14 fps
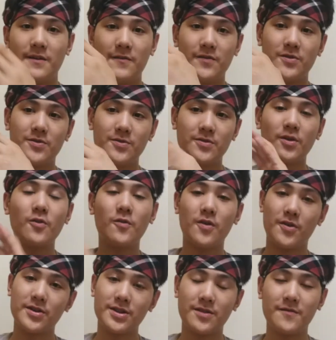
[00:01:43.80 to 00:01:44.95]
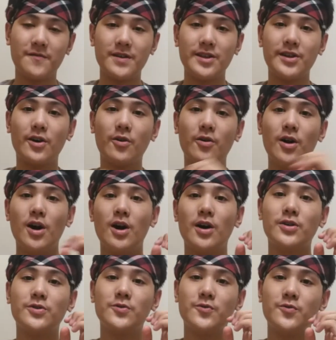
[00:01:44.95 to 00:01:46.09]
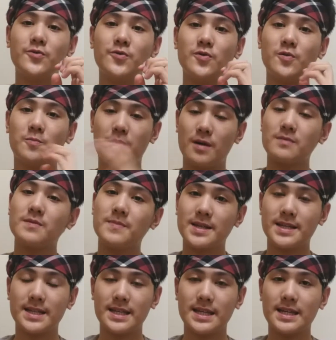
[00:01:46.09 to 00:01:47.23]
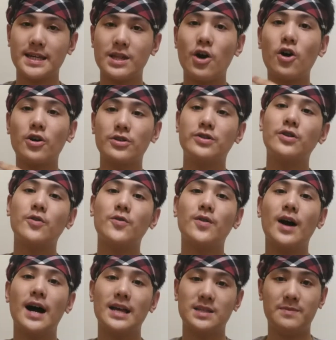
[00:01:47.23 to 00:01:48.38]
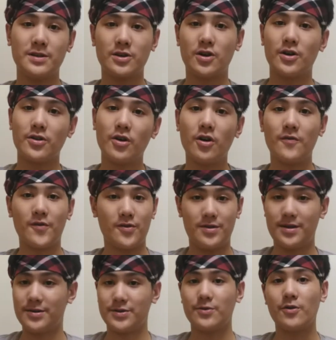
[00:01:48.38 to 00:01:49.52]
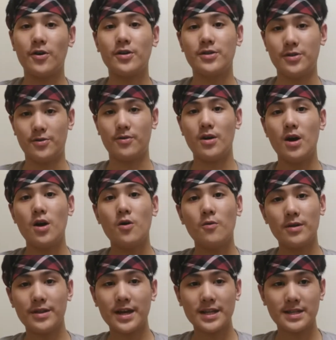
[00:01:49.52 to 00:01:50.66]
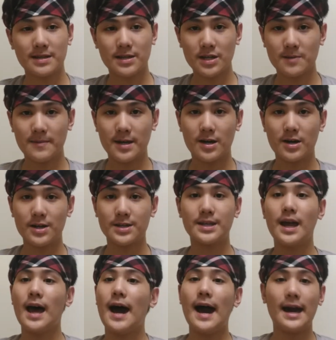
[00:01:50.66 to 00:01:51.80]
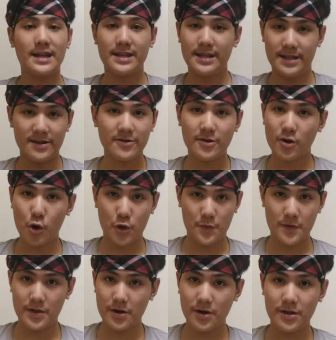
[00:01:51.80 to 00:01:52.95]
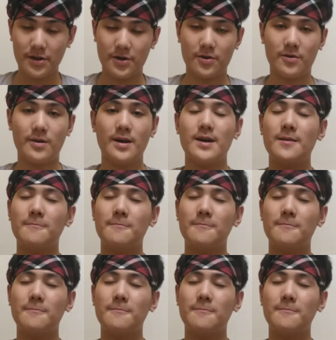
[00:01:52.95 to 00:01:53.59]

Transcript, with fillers: If you go forward in the video, you'll probably see the audio has been cut off or there's no audio. Well, that's just because I didn't record with audio.